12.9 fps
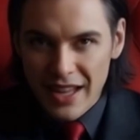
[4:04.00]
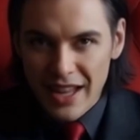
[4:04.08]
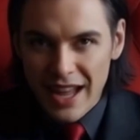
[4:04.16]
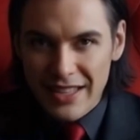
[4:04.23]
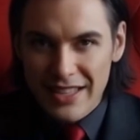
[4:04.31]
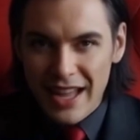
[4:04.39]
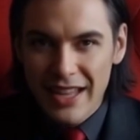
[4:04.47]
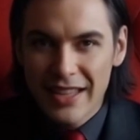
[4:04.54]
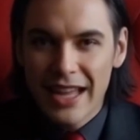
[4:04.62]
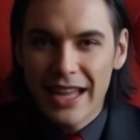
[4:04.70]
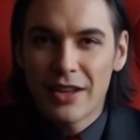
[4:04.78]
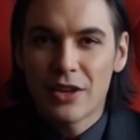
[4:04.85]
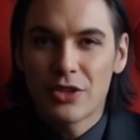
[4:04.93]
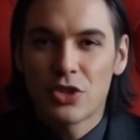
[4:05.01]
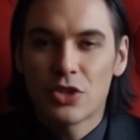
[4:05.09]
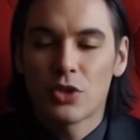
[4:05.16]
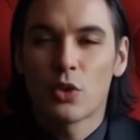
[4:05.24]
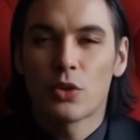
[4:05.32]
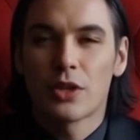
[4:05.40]
and detonate a
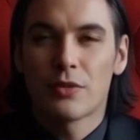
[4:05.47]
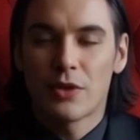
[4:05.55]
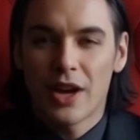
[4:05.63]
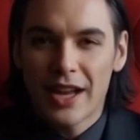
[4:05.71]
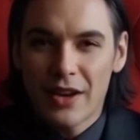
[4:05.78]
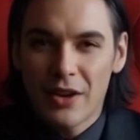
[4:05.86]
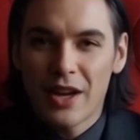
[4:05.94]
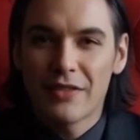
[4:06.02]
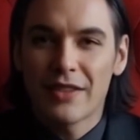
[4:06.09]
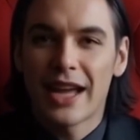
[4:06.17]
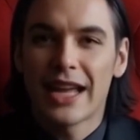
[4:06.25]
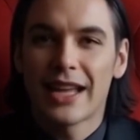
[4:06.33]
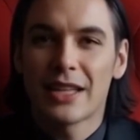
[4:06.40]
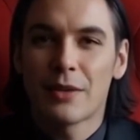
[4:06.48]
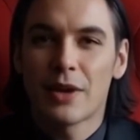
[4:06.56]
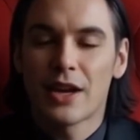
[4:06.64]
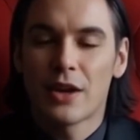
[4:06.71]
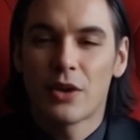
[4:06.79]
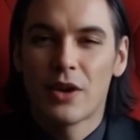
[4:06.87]
stolen vial of
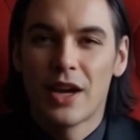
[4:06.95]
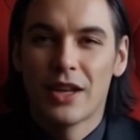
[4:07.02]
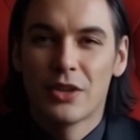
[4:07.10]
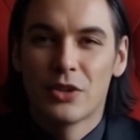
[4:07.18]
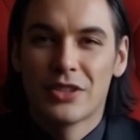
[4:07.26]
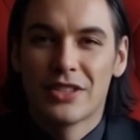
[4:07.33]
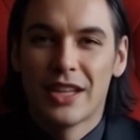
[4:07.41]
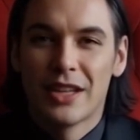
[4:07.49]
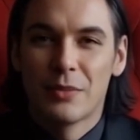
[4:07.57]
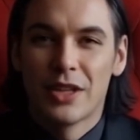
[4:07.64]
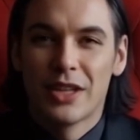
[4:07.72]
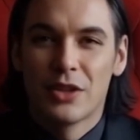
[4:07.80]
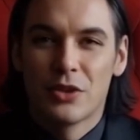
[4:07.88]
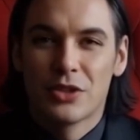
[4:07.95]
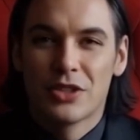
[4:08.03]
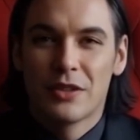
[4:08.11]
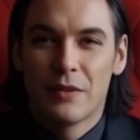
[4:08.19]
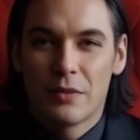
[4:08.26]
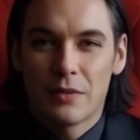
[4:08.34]
antimatter under St.
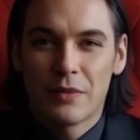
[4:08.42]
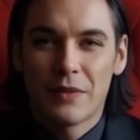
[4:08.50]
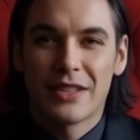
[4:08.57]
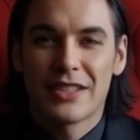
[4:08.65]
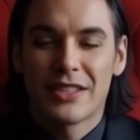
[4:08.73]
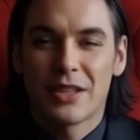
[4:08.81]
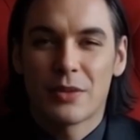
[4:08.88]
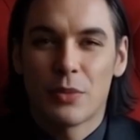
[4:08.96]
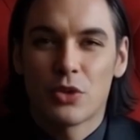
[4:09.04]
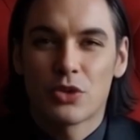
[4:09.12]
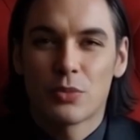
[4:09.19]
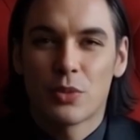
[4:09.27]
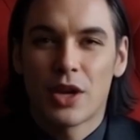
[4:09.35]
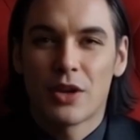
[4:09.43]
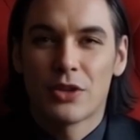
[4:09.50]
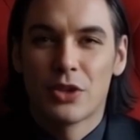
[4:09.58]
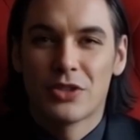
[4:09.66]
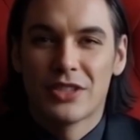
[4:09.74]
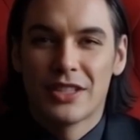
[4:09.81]
Peter's. The symbols Brown
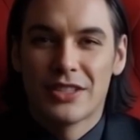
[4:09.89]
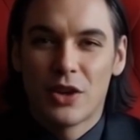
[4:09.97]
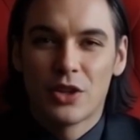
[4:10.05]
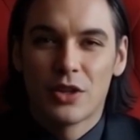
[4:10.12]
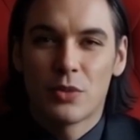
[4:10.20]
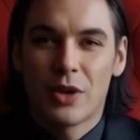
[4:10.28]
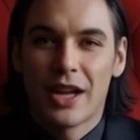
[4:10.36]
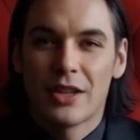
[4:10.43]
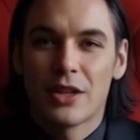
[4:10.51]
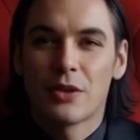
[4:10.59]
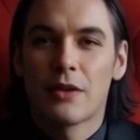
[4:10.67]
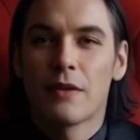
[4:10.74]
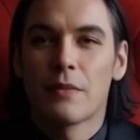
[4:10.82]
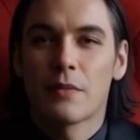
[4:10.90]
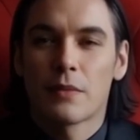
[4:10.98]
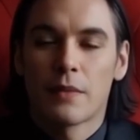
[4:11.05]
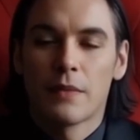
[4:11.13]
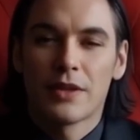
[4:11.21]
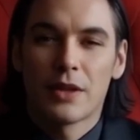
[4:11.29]
uses aren't random.
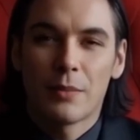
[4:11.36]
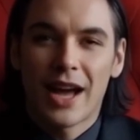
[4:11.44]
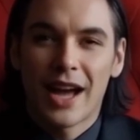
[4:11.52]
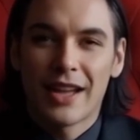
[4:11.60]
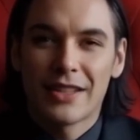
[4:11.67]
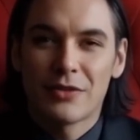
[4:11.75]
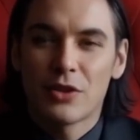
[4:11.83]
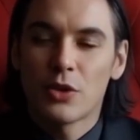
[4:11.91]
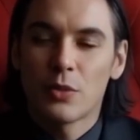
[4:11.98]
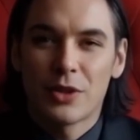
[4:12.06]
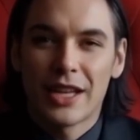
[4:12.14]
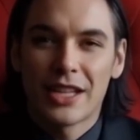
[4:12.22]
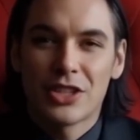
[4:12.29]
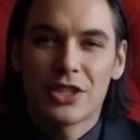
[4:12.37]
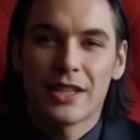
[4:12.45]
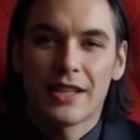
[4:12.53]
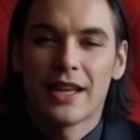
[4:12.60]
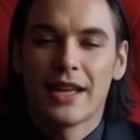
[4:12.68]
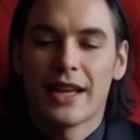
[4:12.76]
The path of
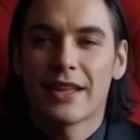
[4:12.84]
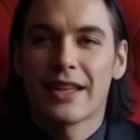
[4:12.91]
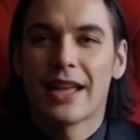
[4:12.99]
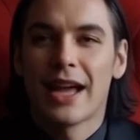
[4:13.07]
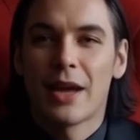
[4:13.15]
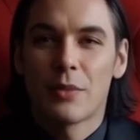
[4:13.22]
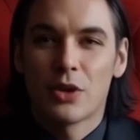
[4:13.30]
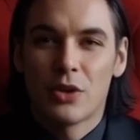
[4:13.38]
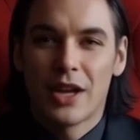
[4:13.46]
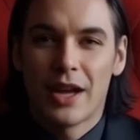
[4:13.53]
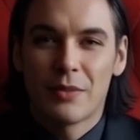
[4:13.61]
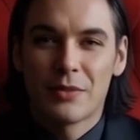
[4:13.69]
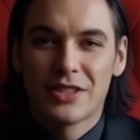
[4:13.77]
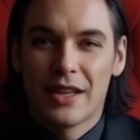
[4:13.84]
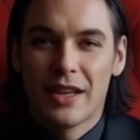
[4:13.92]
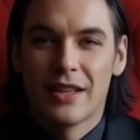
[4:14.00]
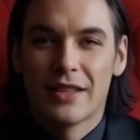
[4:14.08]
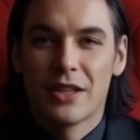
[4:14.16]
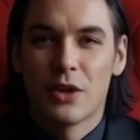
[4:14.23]
illumination, the ambigrams,
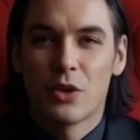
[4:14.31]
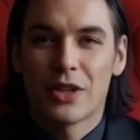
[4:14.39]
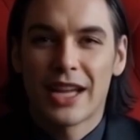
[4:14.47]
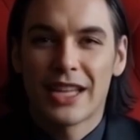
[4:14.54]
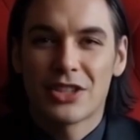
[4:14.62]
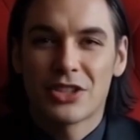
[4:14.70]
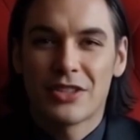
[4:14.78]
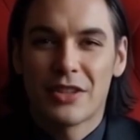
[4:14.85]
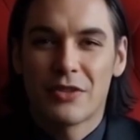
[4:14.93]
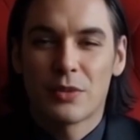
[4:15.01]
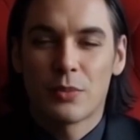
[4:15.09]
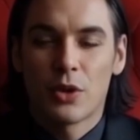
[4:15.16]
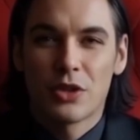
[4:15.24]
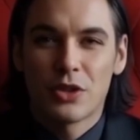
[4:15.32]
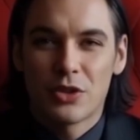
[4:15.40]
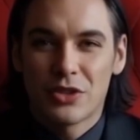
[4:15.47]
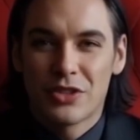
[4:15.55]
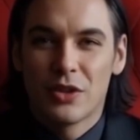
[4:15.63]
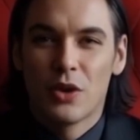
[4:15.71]
the locations of the
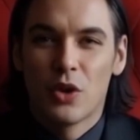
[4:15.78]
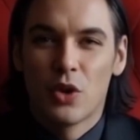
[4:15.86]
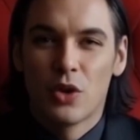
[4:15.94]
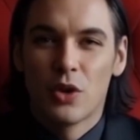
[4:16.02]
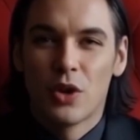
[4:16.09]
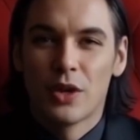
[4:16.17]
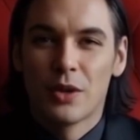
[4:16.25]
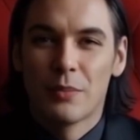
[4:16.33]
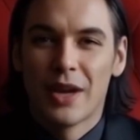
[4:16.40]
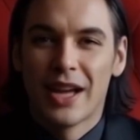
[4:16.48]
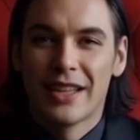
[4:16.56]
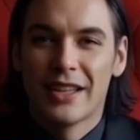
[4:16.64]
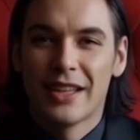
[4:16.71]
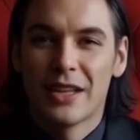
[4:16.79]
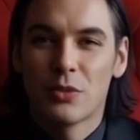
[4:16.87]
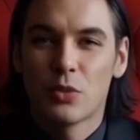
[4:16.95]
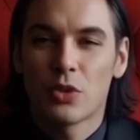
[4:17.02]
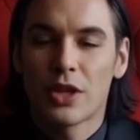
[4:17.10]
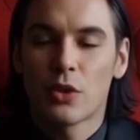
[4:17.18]
murders, all are embedded
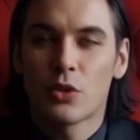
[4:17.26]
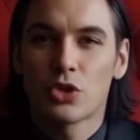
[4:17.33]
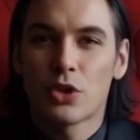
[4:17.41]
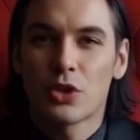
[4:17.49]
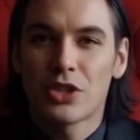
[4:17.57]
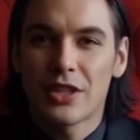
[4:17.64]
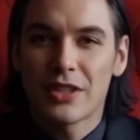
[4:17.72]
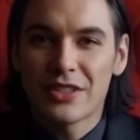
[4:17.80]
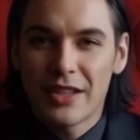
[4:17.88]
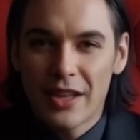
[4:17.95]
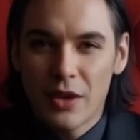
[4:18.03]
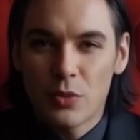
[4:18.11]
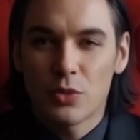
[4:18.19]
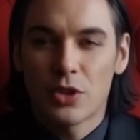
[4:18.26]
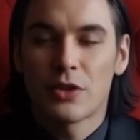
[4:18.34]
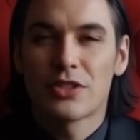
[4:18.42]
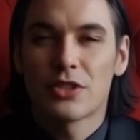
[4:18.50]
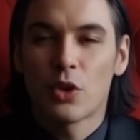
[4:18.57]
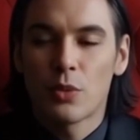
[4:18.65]
in real churches, real
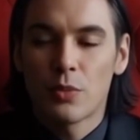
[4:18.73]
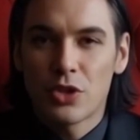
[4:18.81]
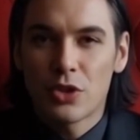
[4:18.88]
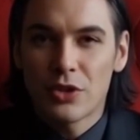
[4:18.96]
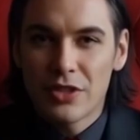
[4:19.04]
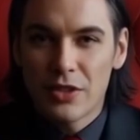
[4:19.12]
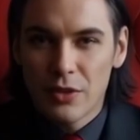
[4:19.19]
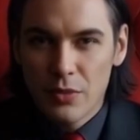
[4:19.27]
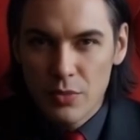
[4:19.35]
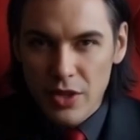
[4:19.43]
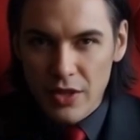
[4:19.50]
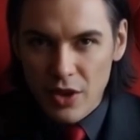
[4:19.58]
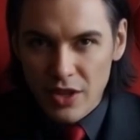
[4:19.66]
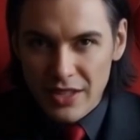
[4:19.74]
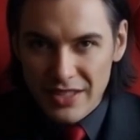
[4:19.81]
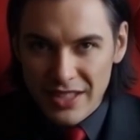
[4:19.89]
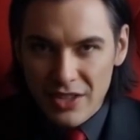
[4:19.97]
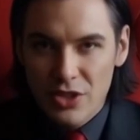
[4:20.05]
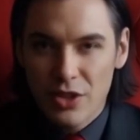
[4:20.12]
sculptures, real
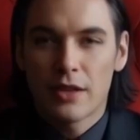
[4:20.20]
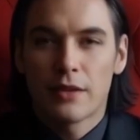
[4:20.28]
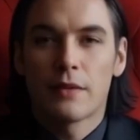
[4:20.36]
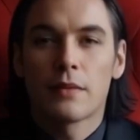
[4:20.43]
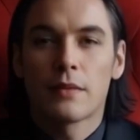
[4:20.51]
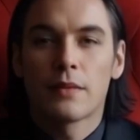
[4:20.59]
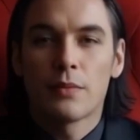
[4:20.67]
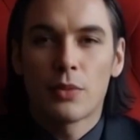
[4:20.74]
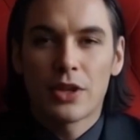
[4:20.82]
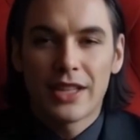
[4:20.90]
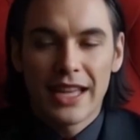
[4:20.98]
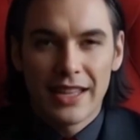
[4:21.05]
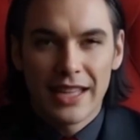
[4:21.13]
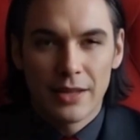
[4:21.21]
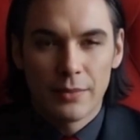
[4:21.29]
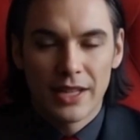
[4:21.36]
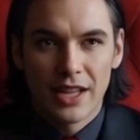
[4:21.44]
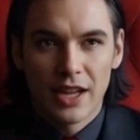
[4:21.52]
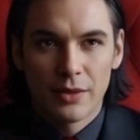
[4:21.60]
architecture. Bernini
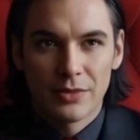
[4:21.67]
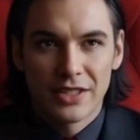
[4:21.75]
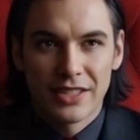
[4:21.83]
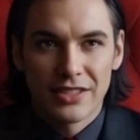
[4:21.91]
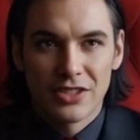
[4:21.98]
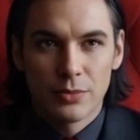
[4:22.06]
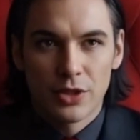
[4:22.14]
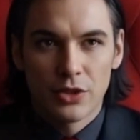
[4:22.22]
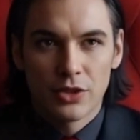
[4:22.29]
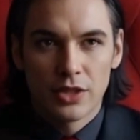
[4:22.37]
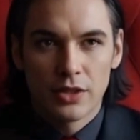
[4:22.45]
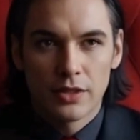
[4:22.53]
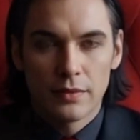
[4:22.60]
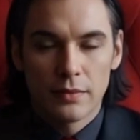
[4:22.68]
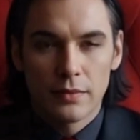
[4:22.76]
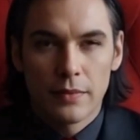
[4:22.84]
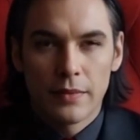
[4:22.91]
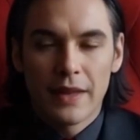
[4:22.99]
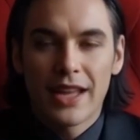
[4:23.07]
becomes a conspirator.
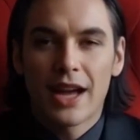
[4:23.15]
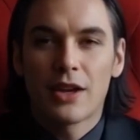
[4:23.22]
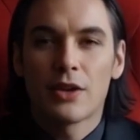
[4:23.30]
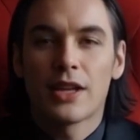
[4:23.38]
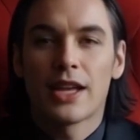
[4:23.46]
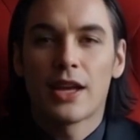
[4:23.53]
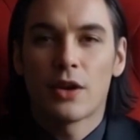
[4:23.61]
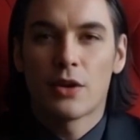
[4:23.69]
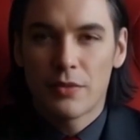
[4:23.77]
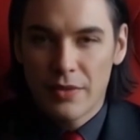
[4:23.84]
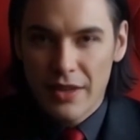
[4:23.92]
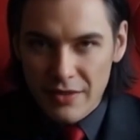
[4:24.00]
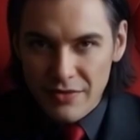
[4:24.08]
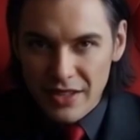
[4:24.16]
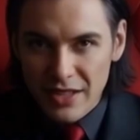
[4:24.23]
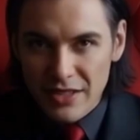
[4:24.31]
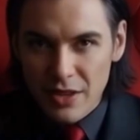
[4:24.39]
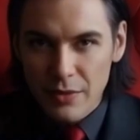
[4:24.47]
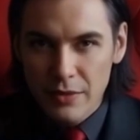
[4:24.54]
Galileo, a
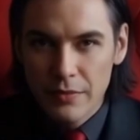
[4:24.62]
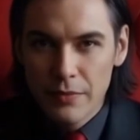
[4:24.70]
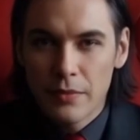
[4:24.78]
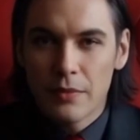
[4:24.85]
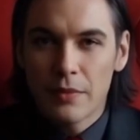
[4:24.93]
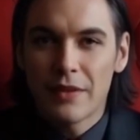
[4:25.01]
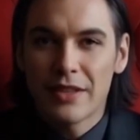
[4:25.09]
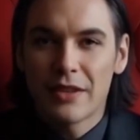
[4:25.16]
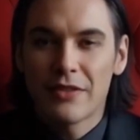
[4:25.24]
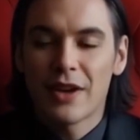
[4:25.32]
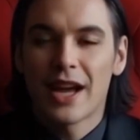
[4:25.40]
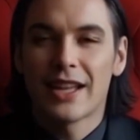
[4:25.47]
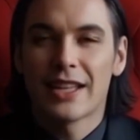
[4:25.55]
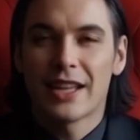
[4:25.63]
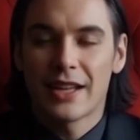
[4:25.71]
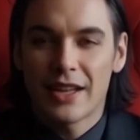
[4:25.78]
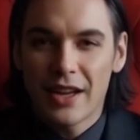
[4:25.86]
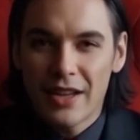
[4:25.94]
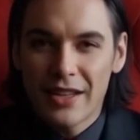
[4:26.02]
victim. The
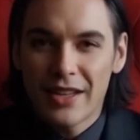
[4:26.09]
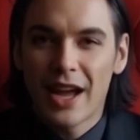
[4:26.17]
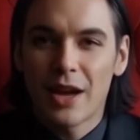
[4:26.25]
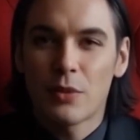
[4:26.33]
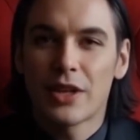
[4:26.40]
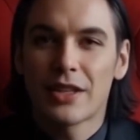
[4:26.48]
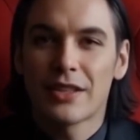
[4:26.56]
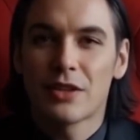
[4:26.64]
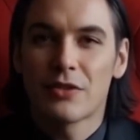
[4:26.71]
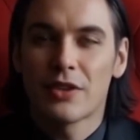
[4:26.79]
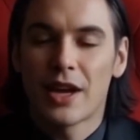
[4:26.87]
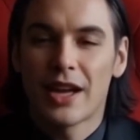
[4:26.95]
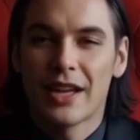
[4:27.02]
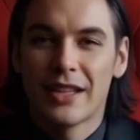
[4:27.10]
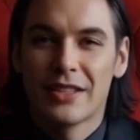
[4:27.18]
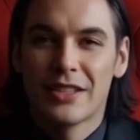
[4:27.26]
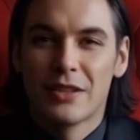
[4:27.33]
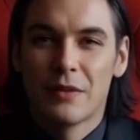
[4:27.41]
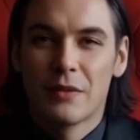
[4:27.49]
Vatican, a labyrinth of
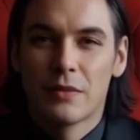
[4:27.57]
lies.